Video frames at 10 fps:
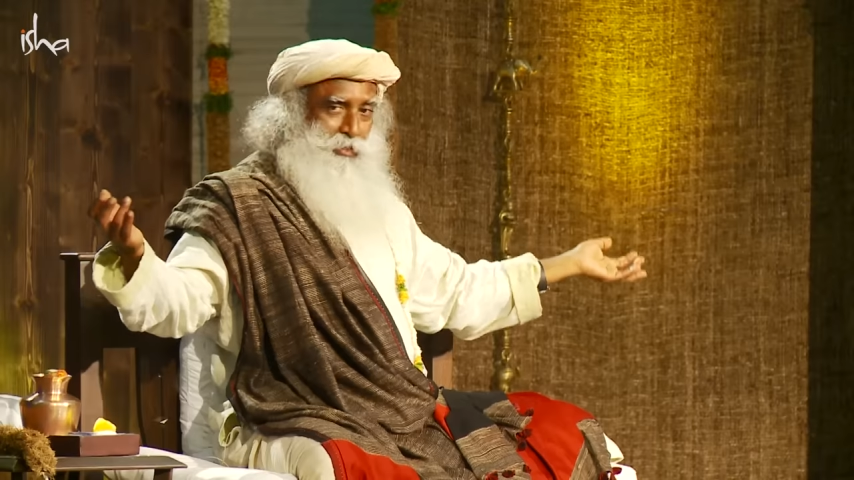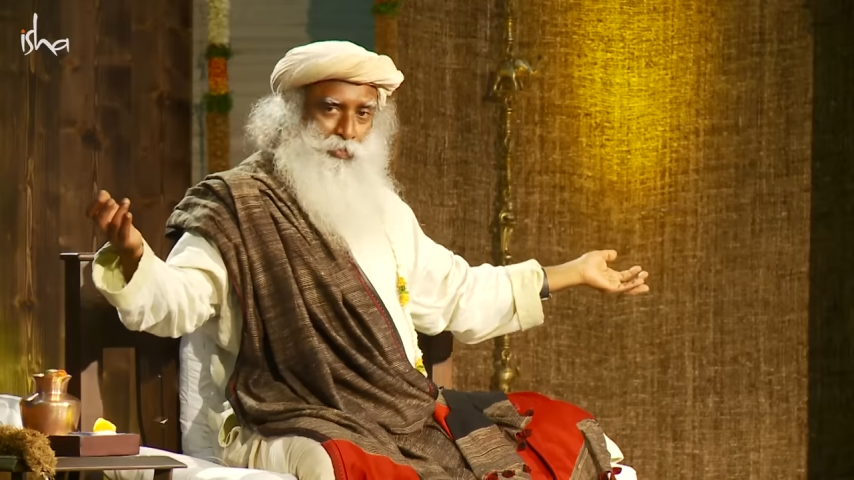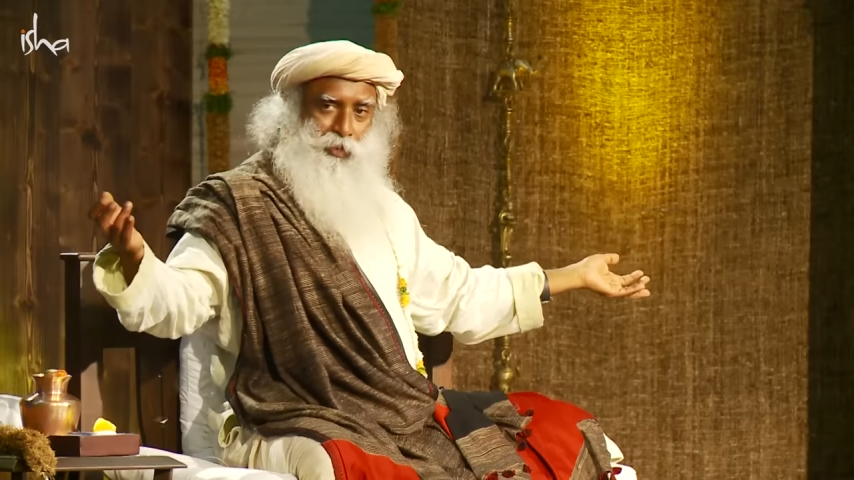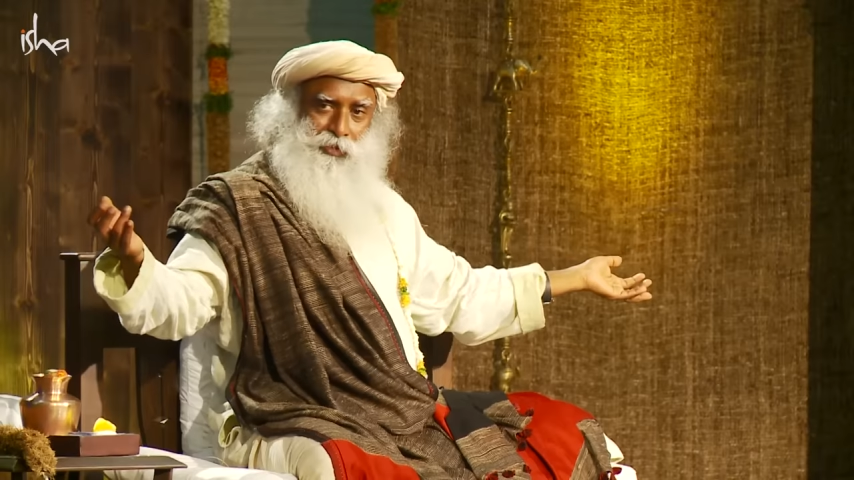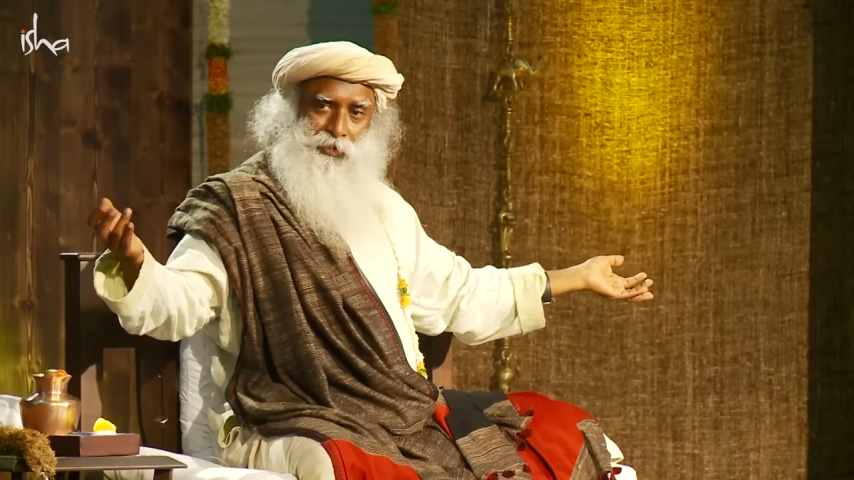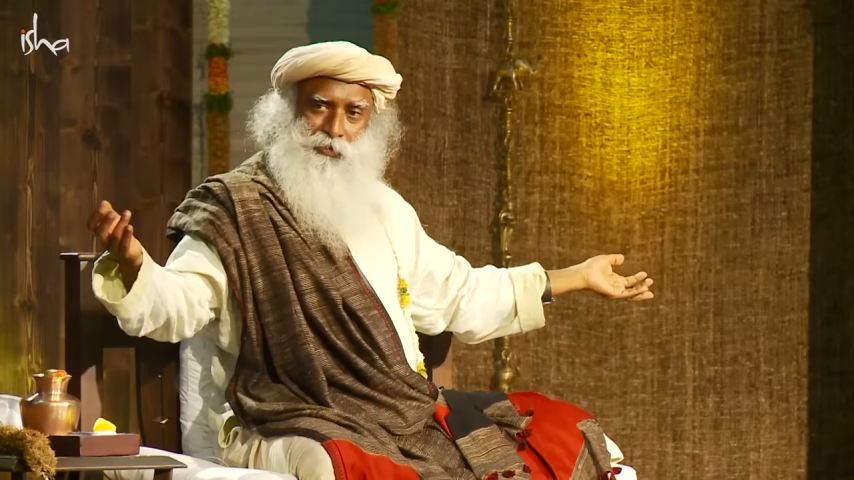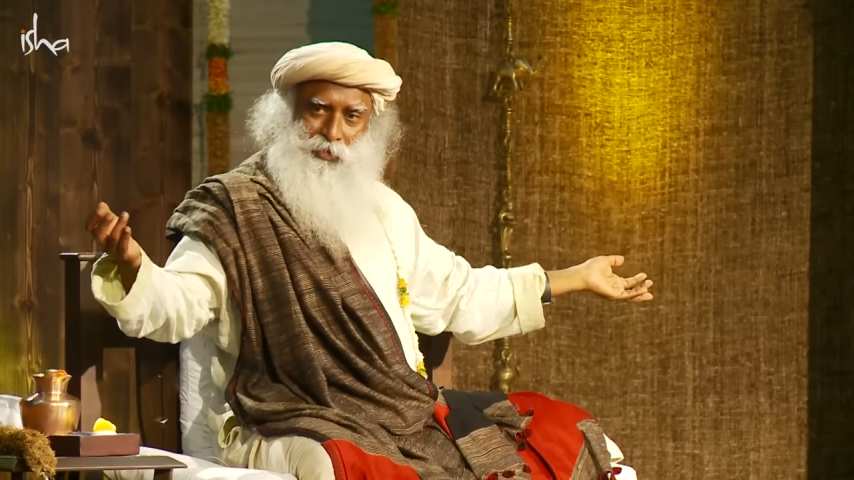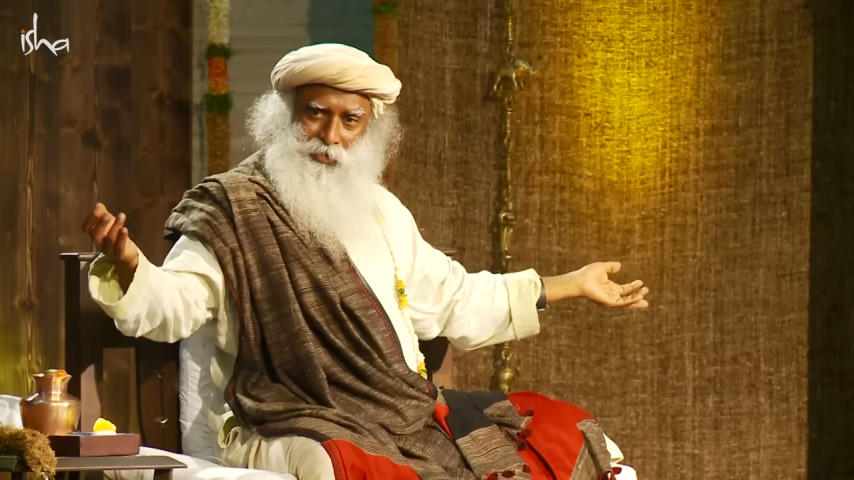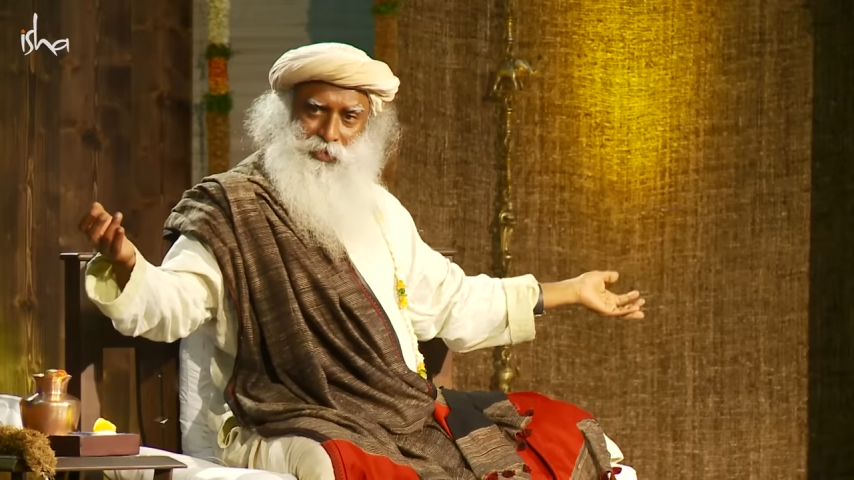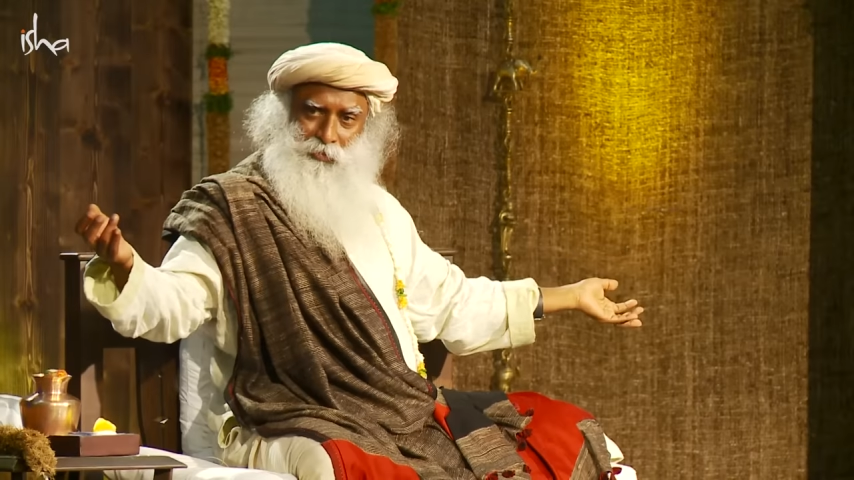very important you
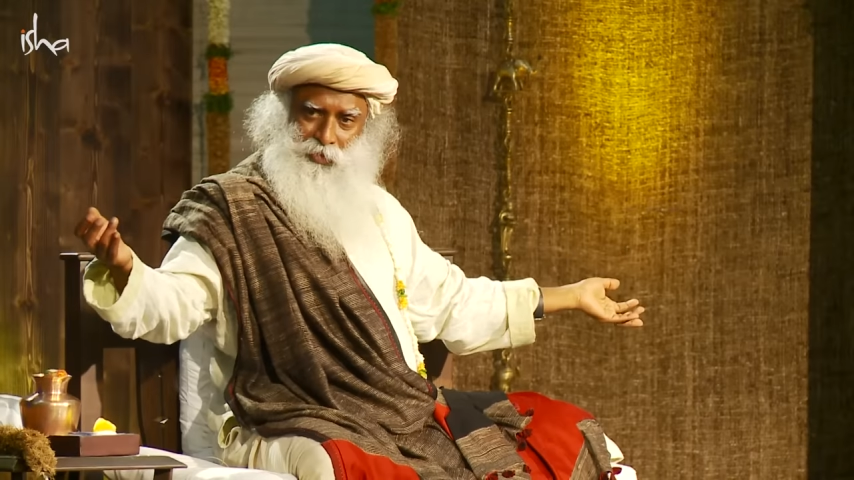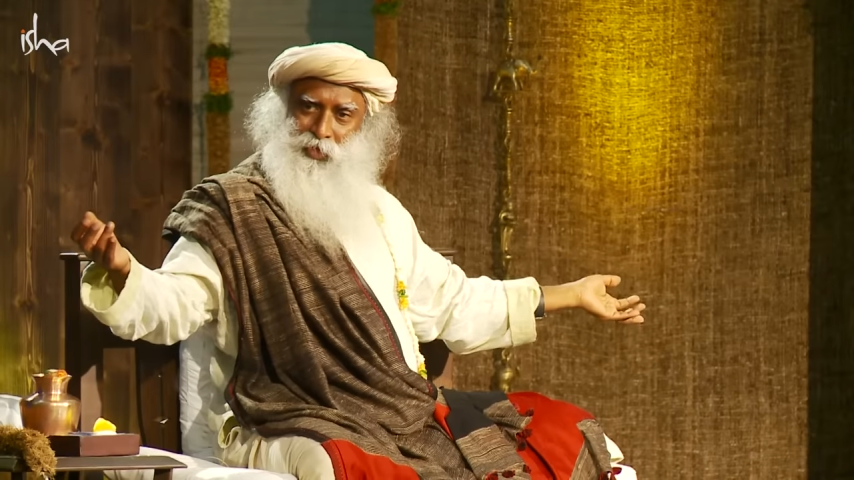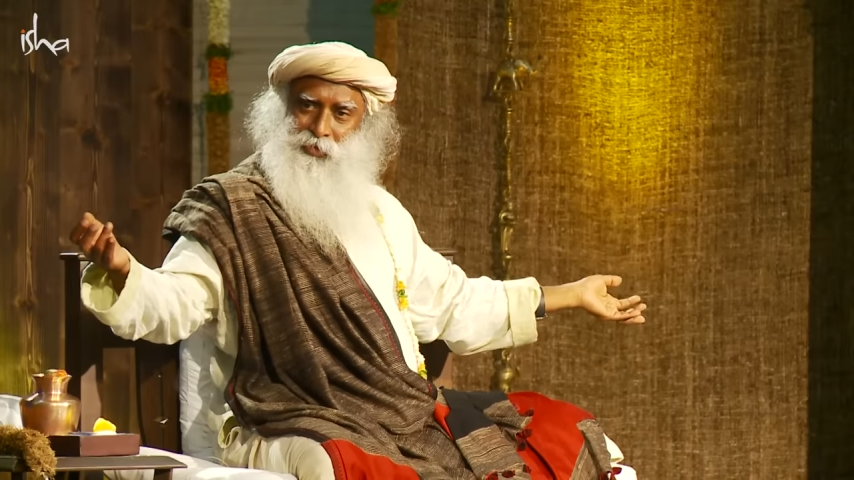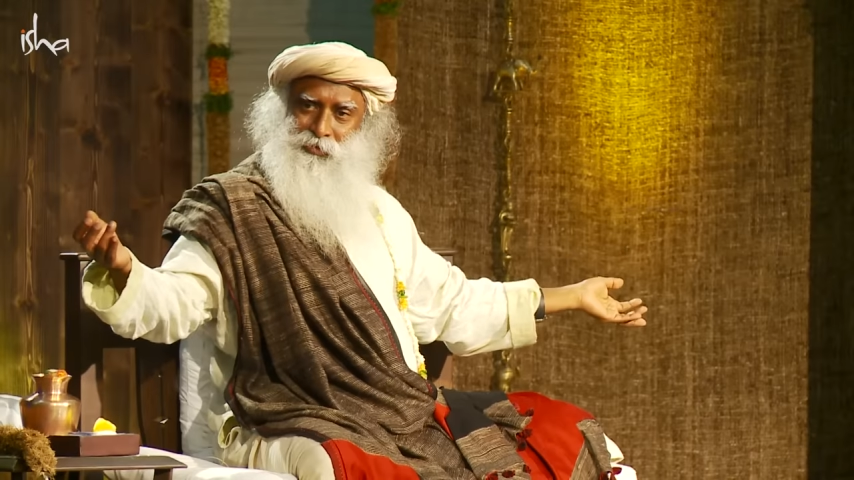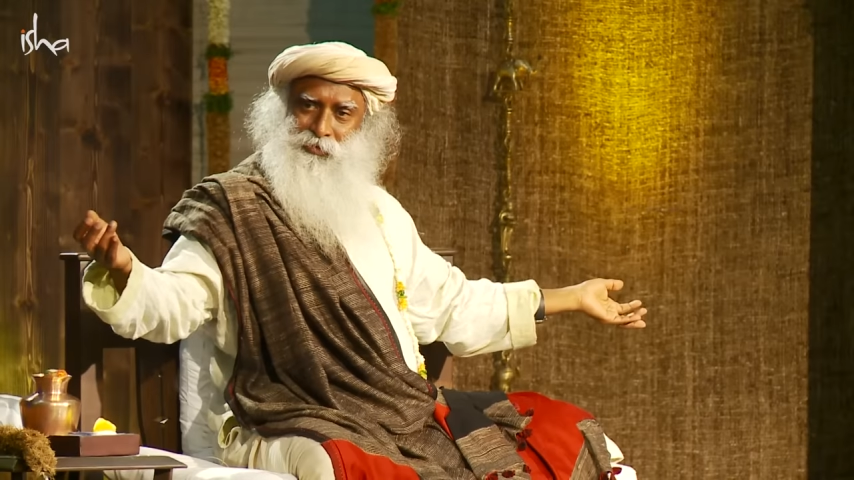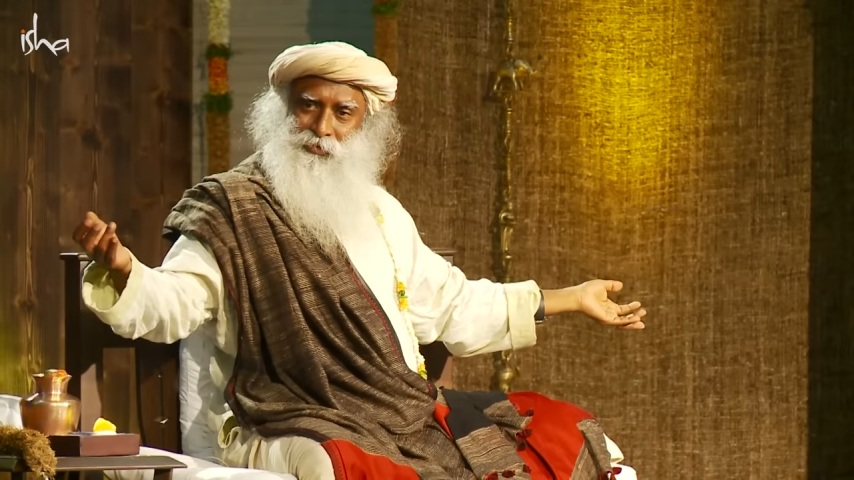get some sun,